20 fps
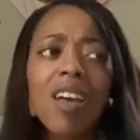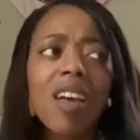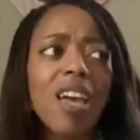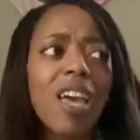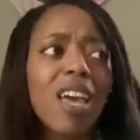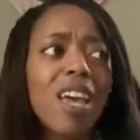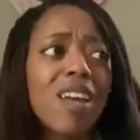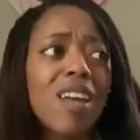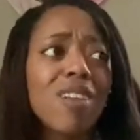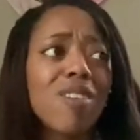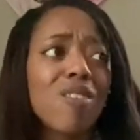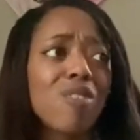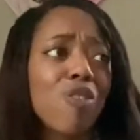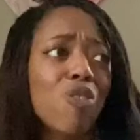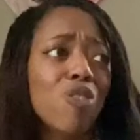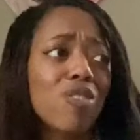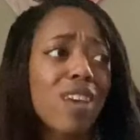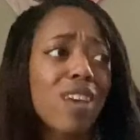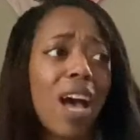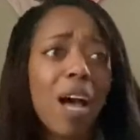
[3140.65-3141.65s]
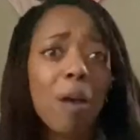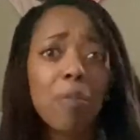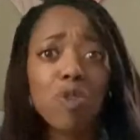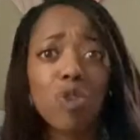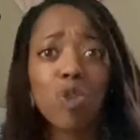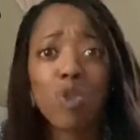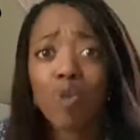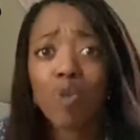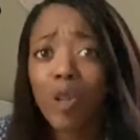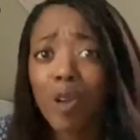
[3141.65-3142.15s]
and or tops
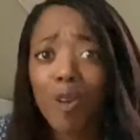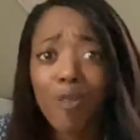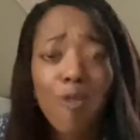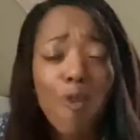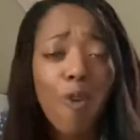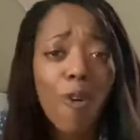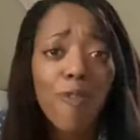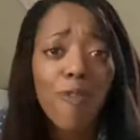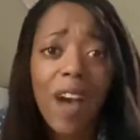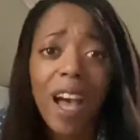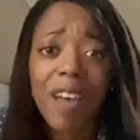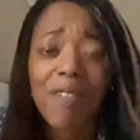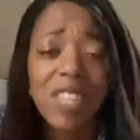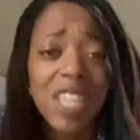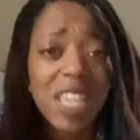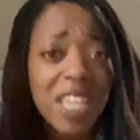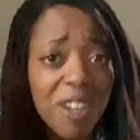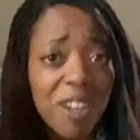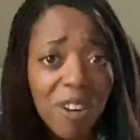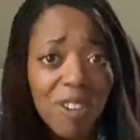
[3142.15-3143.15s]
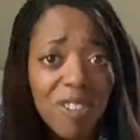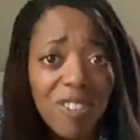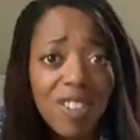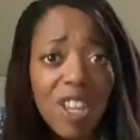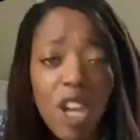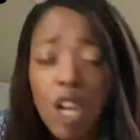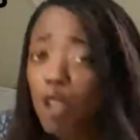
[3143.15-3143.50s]
3 or 4 or 5 years.